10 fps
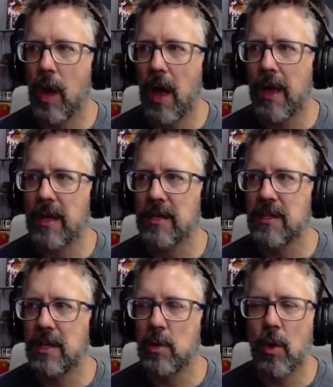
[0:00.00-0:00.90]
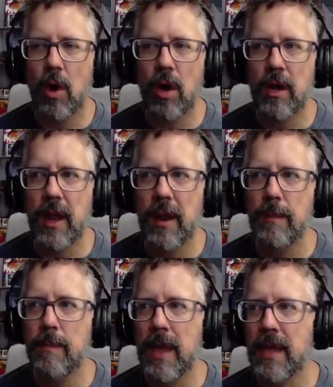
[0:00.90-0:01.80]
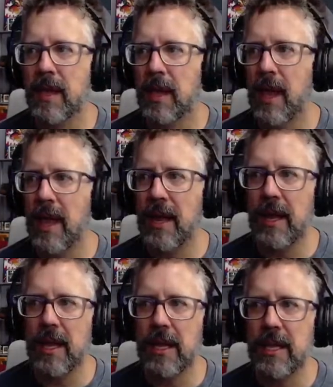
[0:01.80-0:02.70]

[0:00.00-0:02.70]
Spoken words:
I continue on and make a